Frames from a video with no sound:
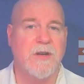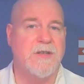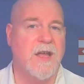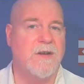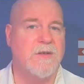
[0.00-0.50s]

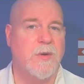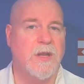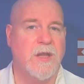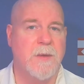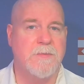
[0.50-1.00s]
Sanders when
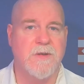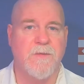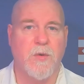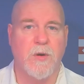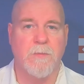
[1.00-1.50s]
it comes to
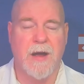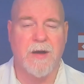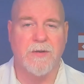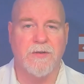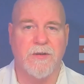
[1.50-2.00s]
foreign
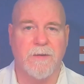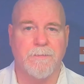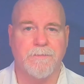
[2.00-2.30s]
policy.